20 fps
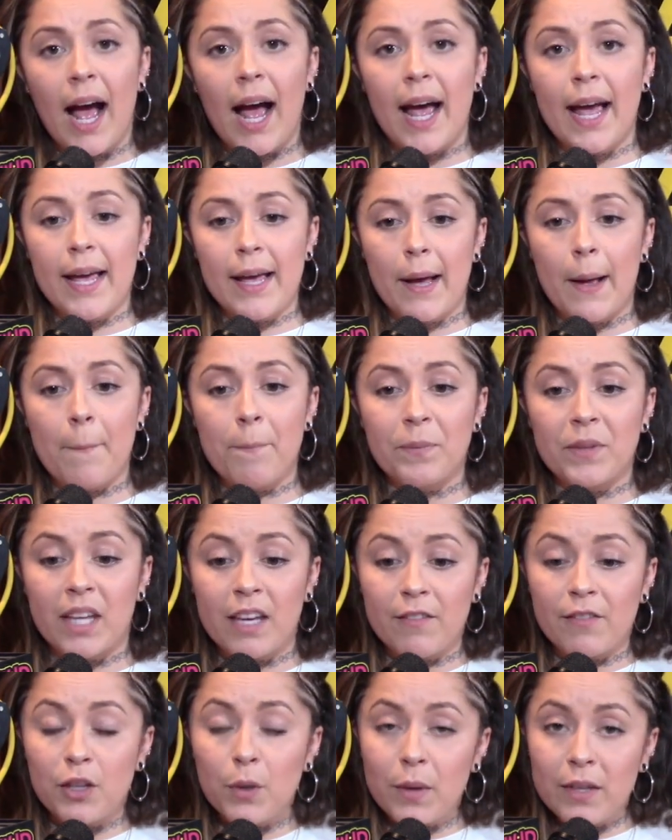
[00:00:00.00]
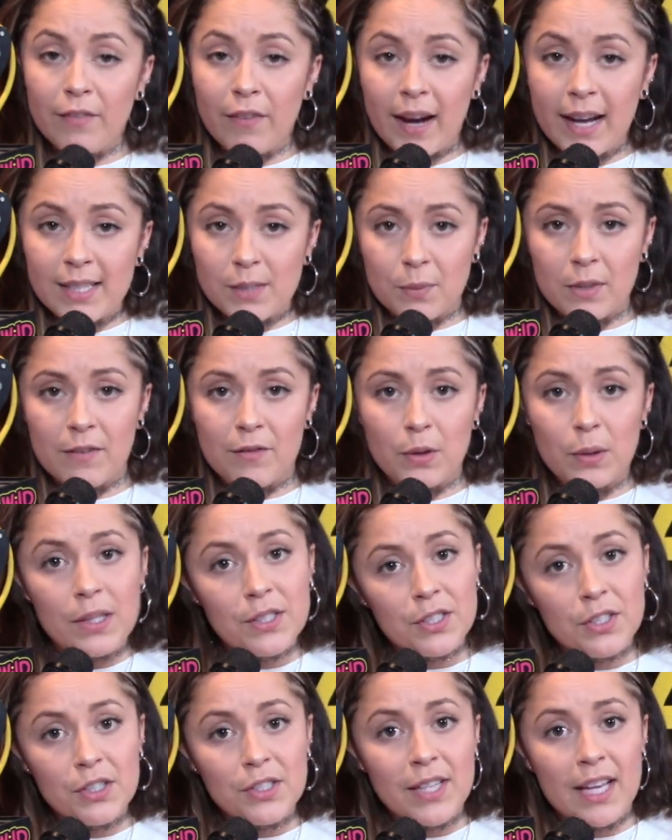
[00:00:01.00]
I give you advice, one of you
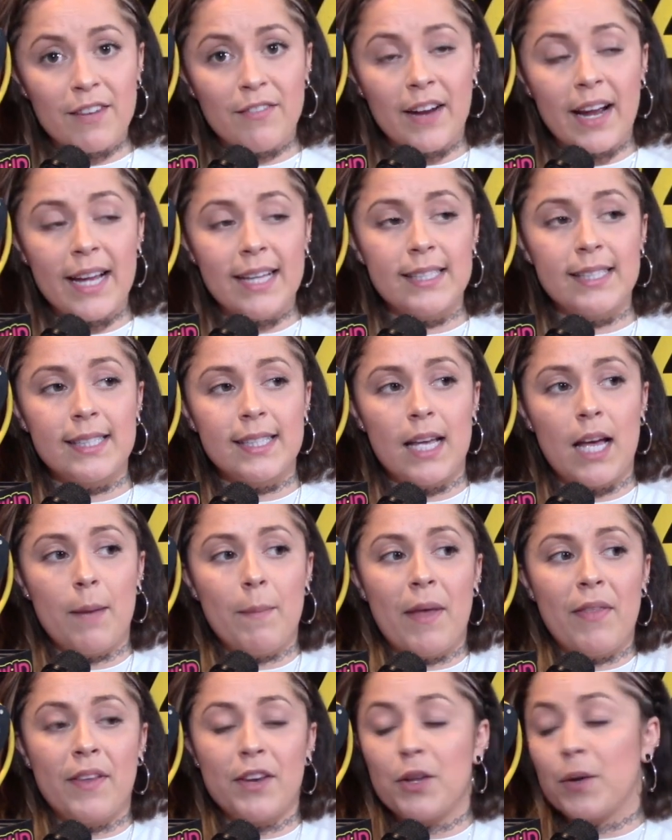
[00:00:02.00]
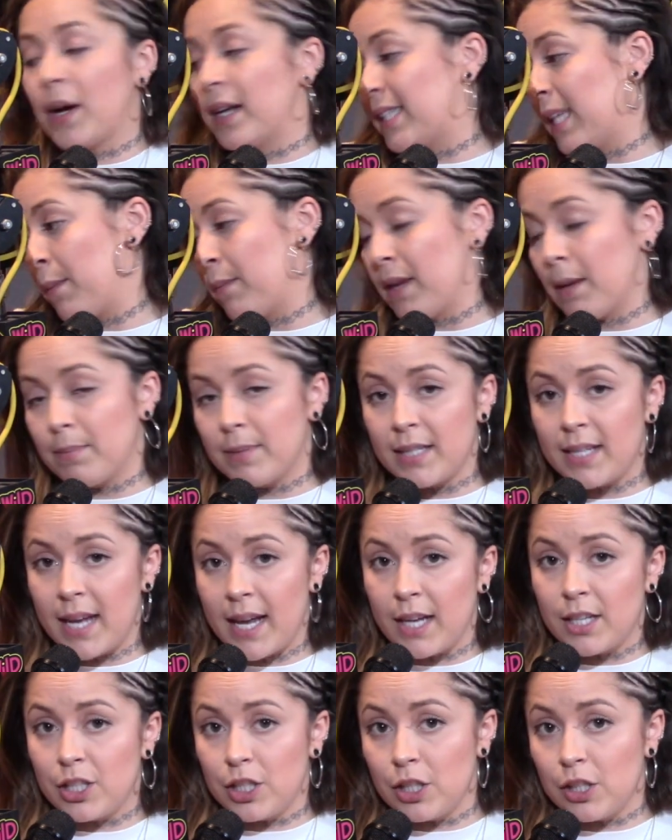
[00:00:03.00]
listeners advice, and then you guys hit me up
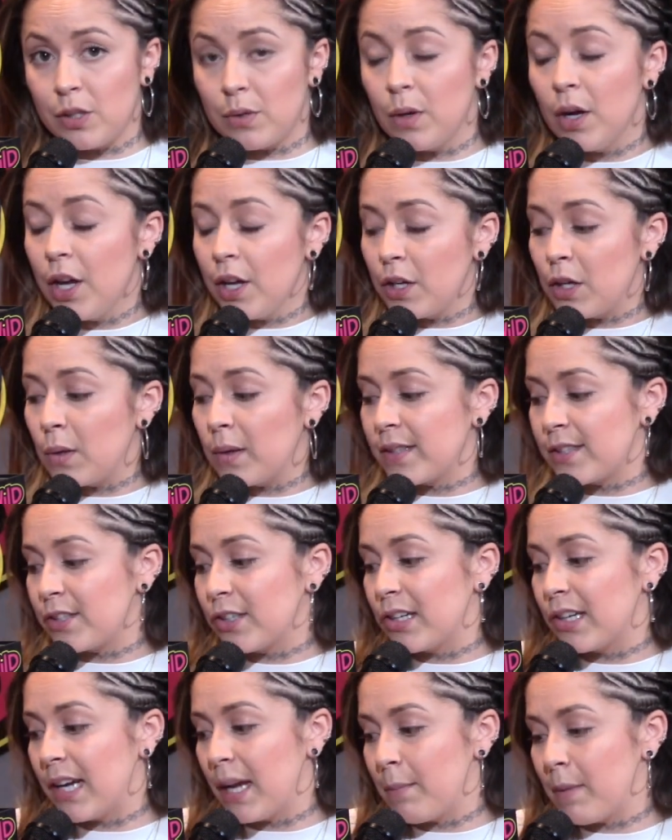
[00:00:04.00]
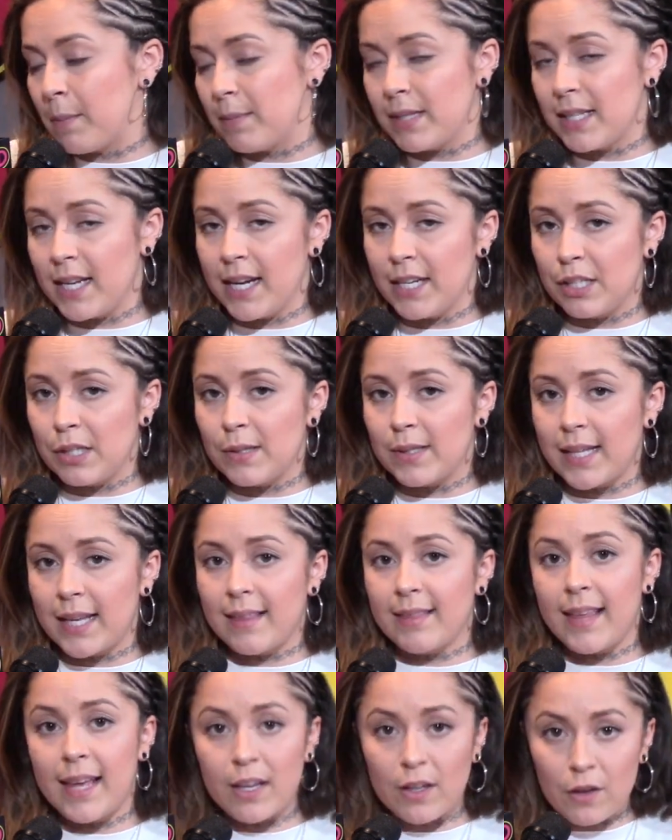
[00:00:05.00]
today too. You listener hit me up today too,
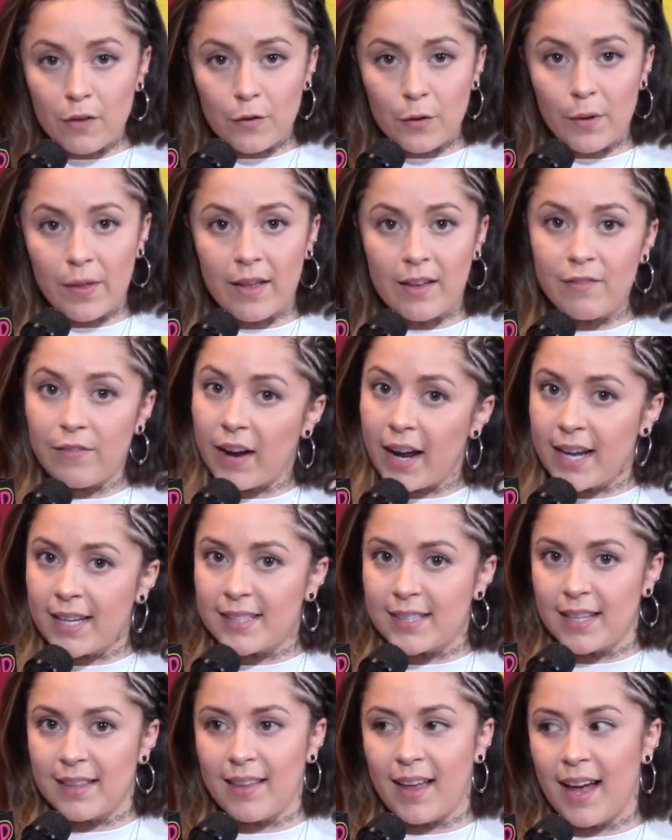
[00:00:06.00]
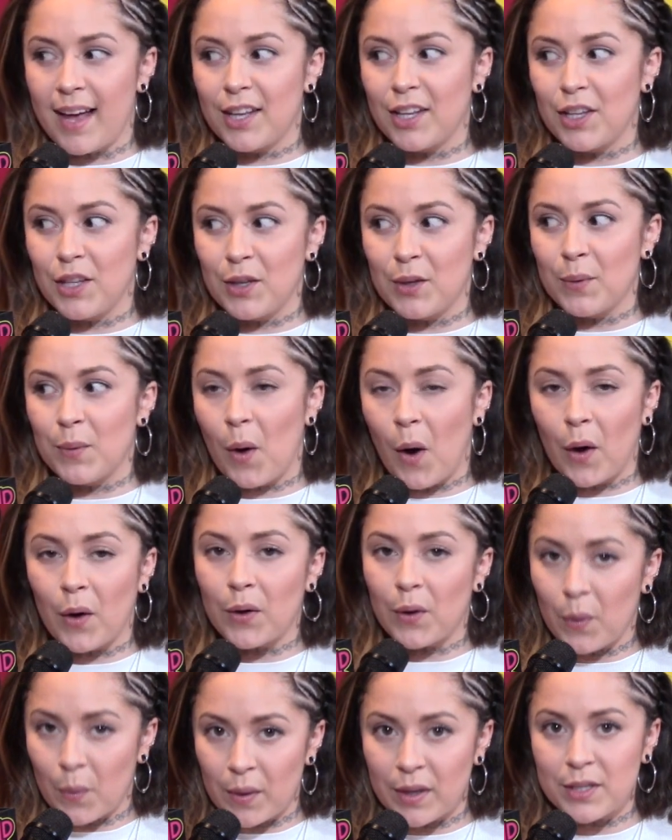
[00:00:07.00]
saying thank you for the advice and that you
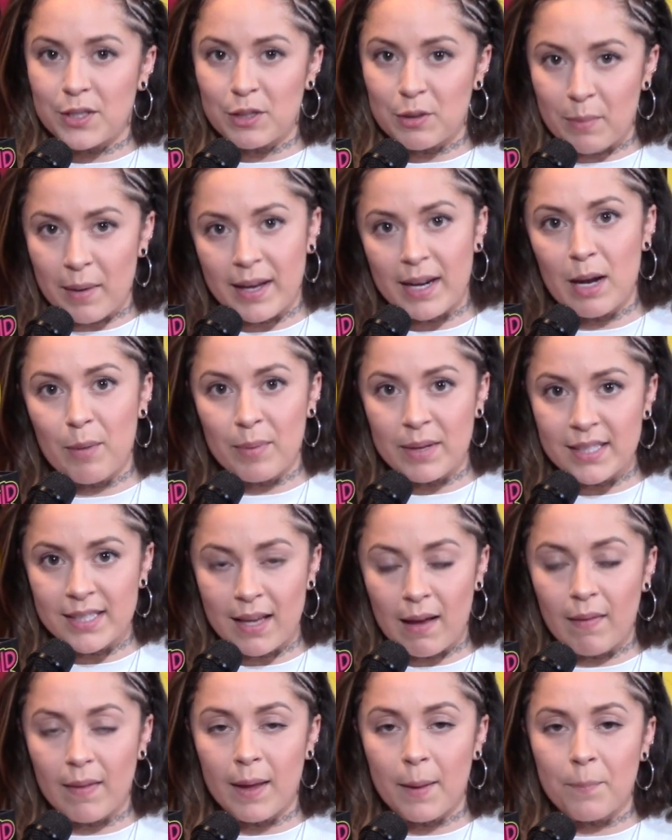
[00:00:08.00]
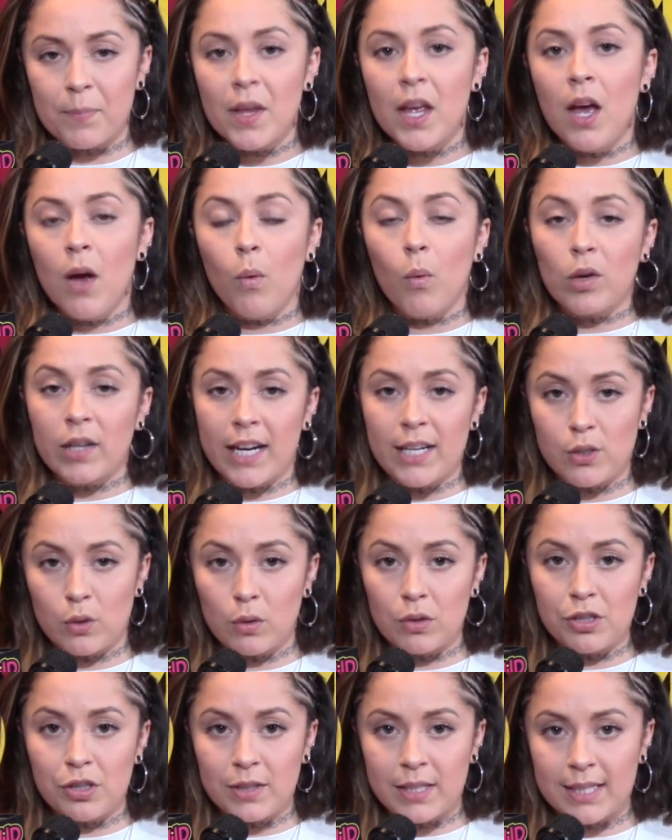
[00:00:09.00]
are going to man up and tell him what I
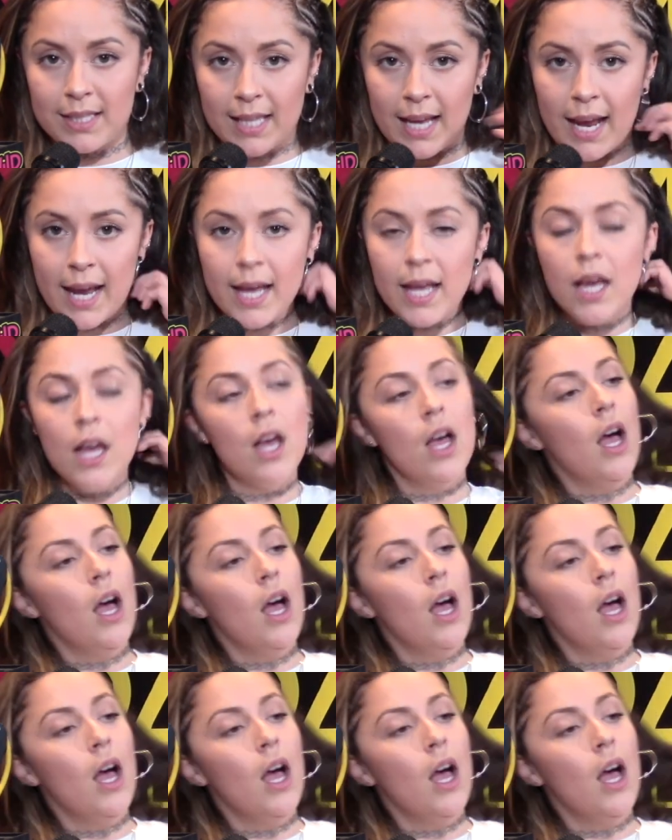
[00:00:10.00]
told you to say.